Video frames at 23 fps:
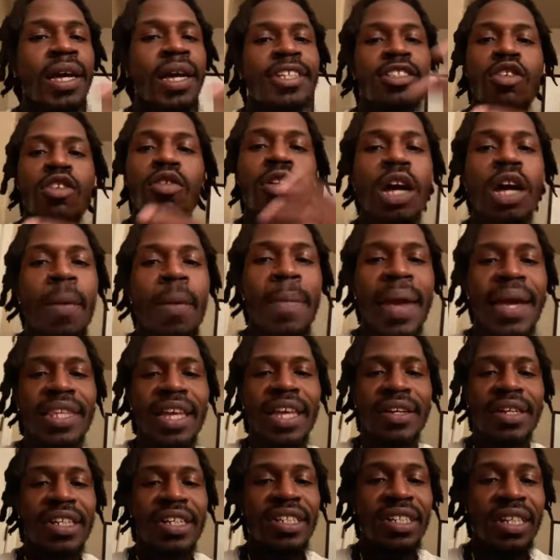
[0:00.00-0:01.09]
It's going to come back
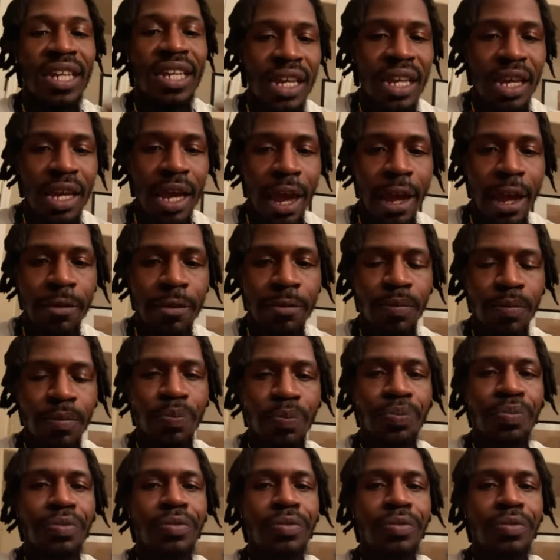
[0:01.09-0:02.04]
down to DEA